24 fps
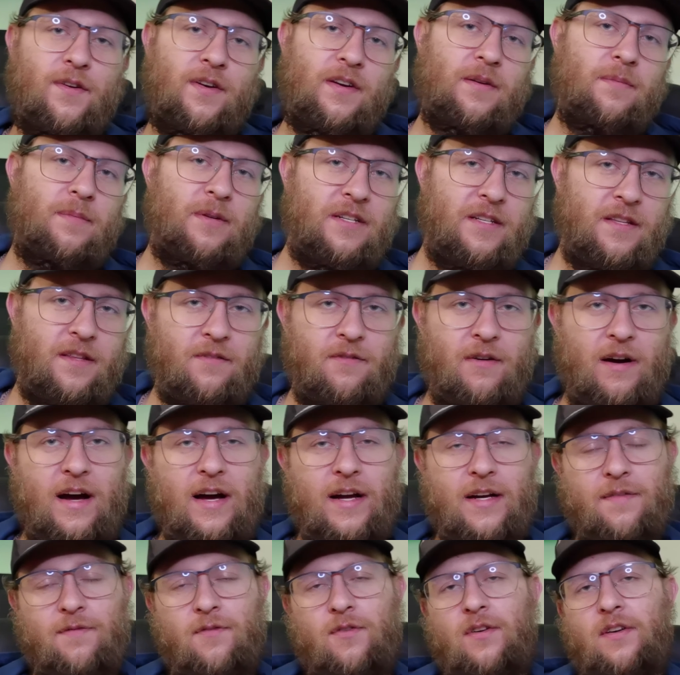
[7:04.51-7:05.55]
you're a little bit to the
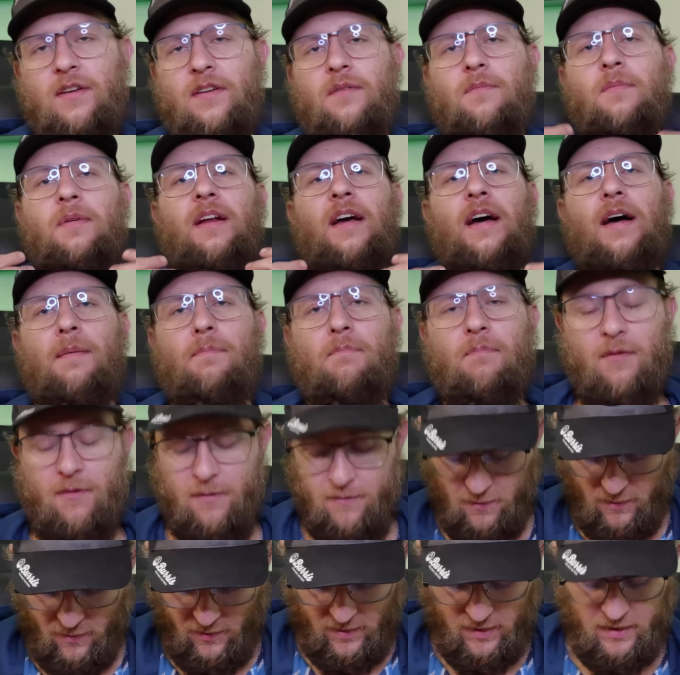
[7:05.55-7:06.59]
right, you're a little bit up,
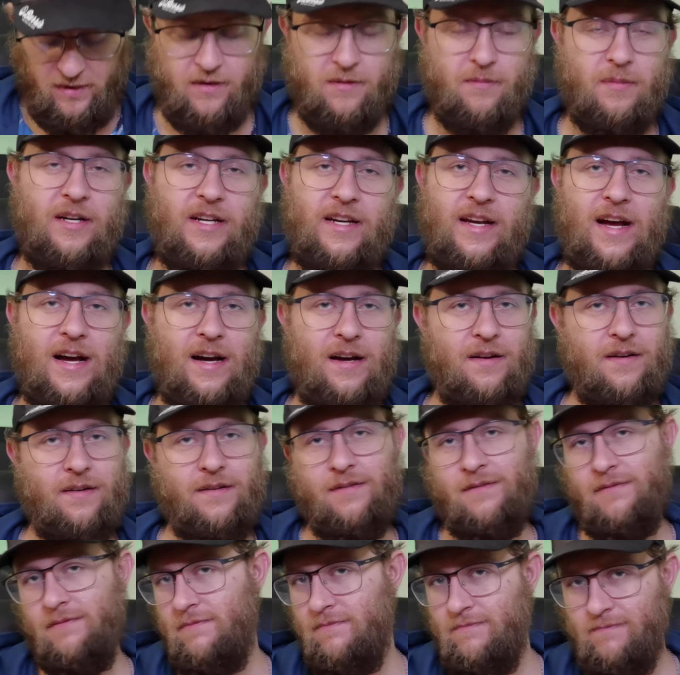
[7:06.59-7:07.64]
you're a little bit
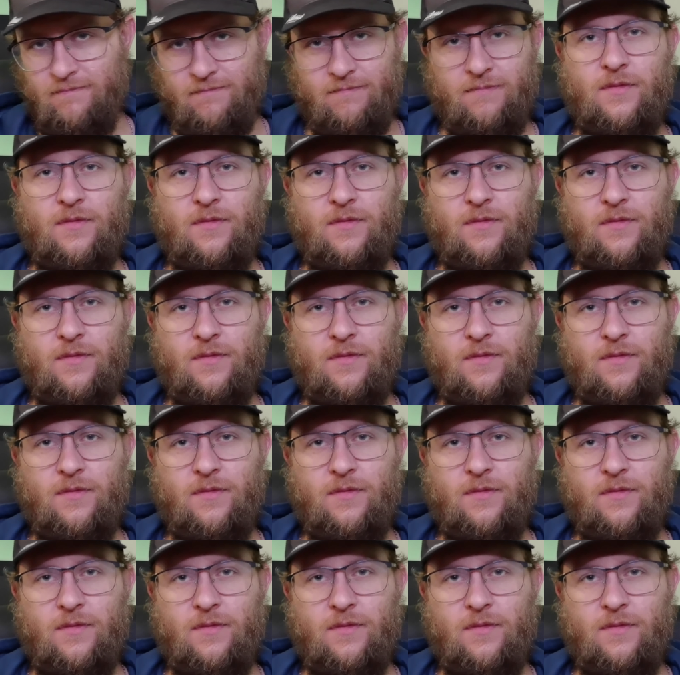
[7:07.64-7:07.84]
down.